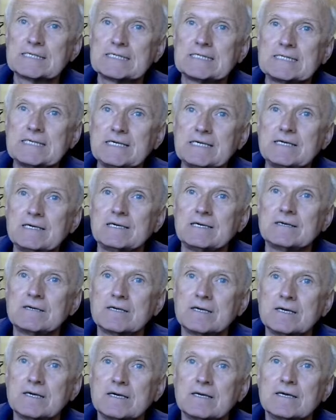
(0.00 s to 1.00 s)
see,
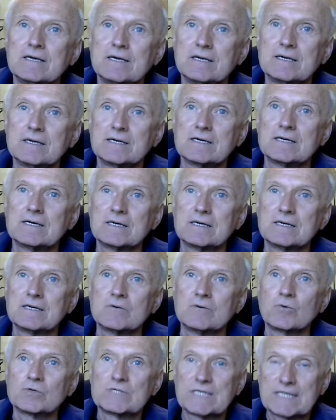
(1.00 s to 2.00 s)

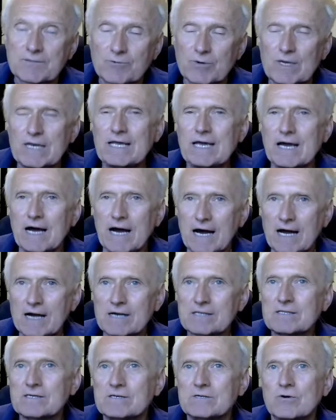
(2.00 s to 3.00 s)
was it really
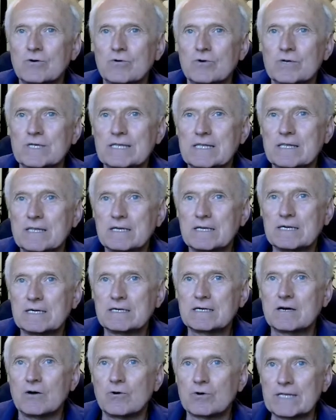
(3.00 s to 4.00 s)
art or it
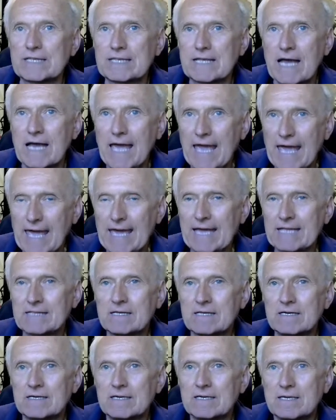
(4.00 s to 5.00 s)

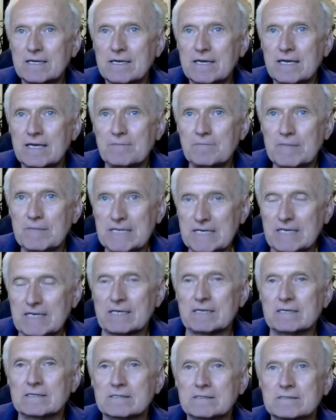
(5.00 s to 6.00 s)
had a
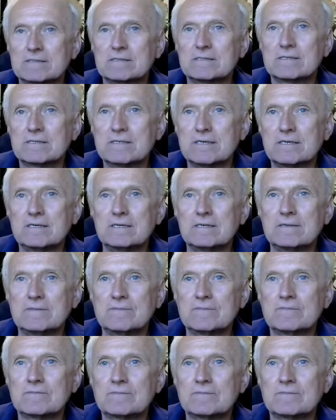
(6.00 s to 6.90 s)
meaning? I